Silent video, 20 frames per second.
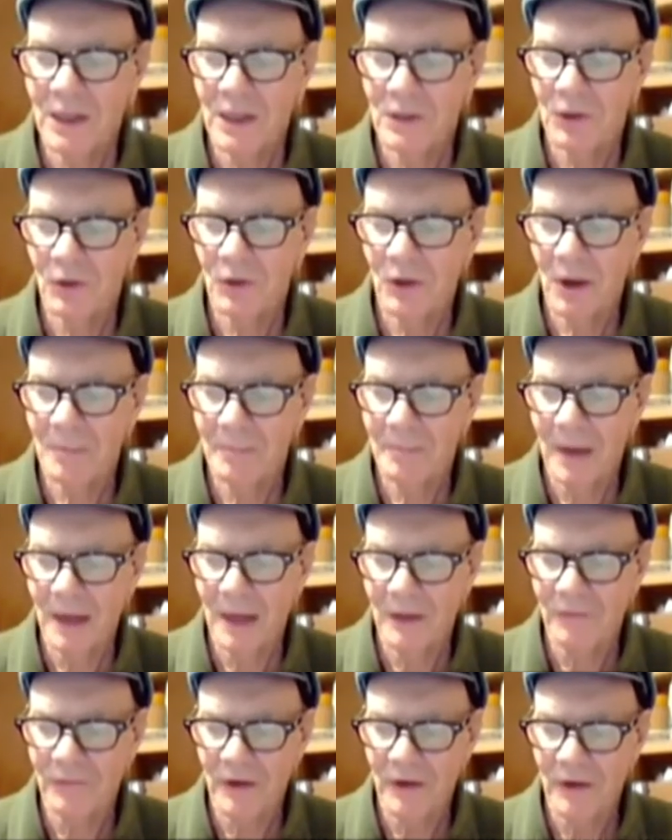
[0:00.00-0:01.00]
in Europe,
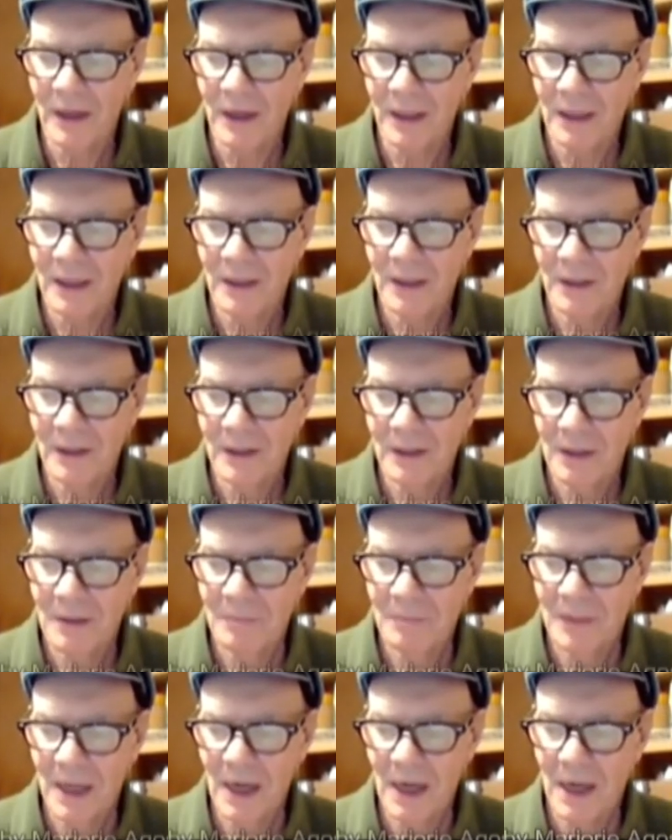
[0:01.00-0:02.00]
Anne Frank.
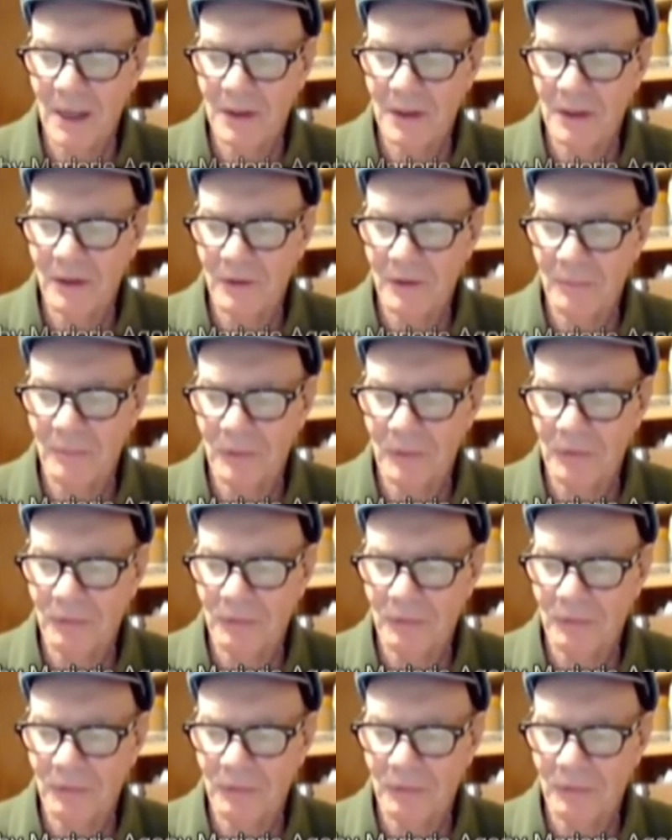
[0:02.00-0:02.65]
Behind the